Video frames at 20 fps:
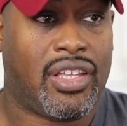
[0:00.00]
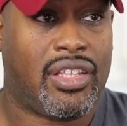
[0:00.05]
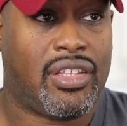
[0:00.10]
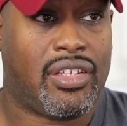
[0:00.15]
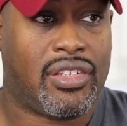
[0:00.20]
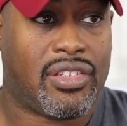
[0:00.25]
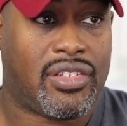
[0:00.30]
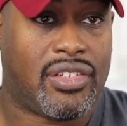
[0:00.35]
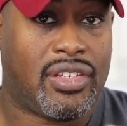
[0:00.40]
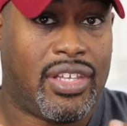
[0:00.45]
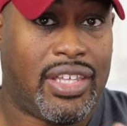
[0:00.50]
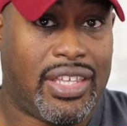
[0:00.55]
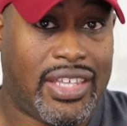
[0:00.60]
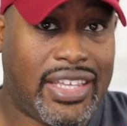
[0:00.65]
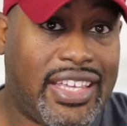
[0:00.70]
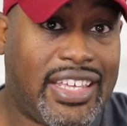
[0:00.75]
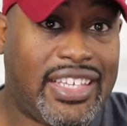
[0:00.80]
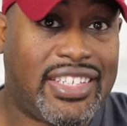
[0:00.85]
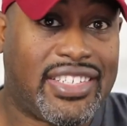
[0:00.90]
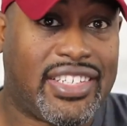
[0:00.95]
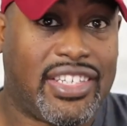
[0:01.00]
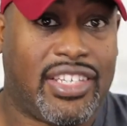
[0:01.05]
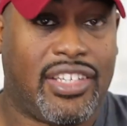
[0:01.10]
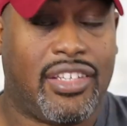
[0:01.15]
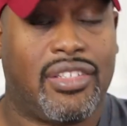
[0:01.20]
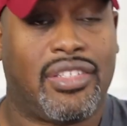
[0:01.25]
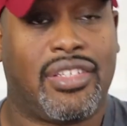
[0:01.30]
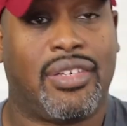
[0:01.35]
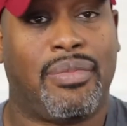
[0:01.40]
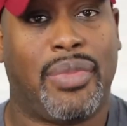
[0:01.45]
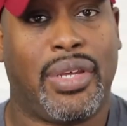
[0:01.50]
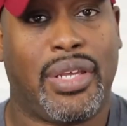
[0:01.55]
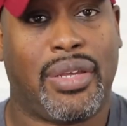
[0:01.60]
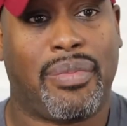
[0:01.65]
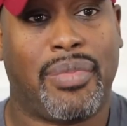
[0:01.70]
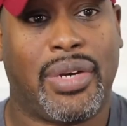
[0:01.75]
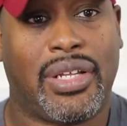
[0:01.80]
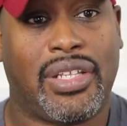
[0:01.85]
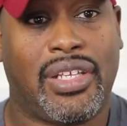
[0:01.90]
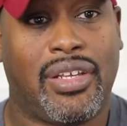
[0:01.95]
it is easy to
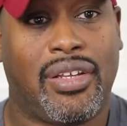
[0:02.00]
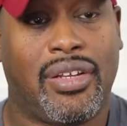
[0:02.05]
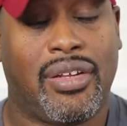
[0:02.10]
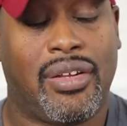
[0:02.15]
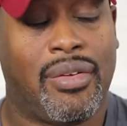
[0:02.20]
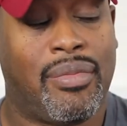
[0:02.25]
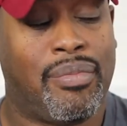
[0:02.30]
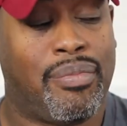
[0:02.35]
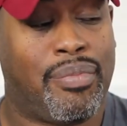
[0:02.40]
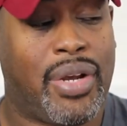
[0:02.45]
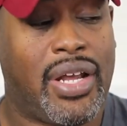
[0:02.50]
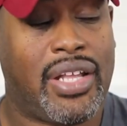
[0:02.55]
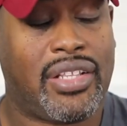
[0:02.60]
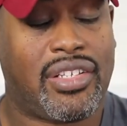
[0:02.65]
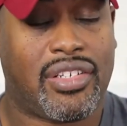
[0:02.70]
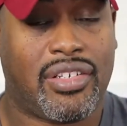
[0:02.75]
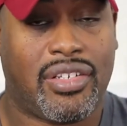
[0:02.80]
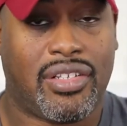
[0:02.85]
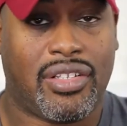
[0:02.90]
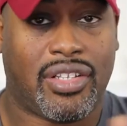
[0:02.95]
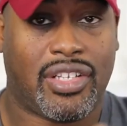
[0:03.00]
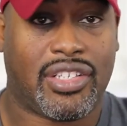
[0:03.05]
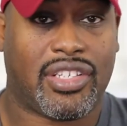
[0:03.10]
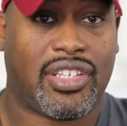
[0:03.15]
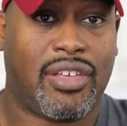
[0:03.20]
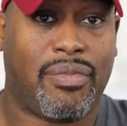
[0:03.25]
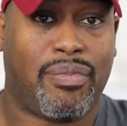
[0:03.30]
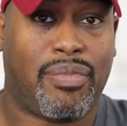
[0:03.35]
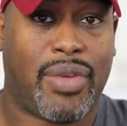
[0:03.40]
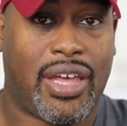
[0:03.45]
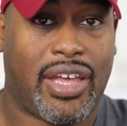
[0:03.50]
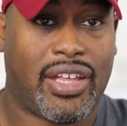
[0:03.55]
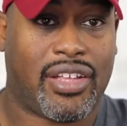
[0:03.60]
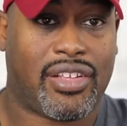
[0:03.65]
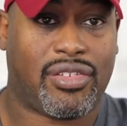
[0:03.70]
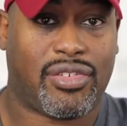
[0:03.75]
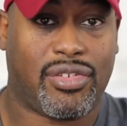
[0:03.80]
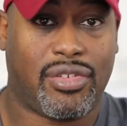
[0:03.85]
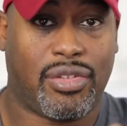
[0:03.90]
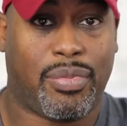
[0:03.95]
make money. But let's get
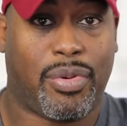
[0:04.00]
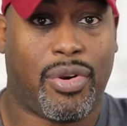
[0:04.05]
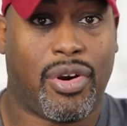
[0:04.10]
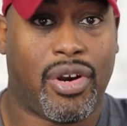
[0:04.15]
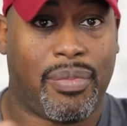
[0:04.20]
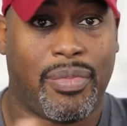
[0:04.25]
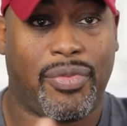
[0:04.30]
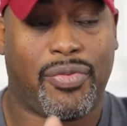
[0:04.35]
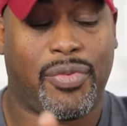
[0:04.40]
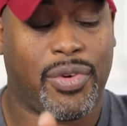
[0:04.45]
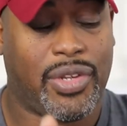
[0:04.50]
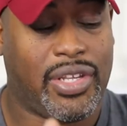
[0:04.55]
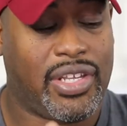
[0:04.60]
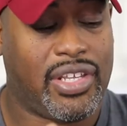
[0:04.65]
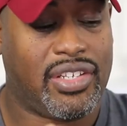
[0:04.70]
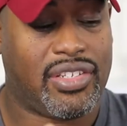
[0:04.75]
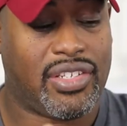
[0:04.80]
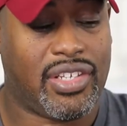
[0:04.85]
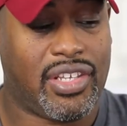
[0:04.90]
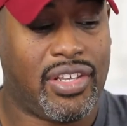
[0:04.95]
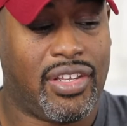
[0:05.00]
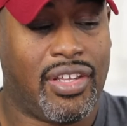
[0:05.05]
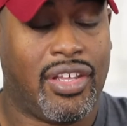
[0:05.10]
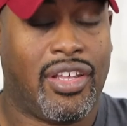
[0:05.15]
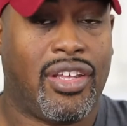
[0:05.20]
back to the part before easy.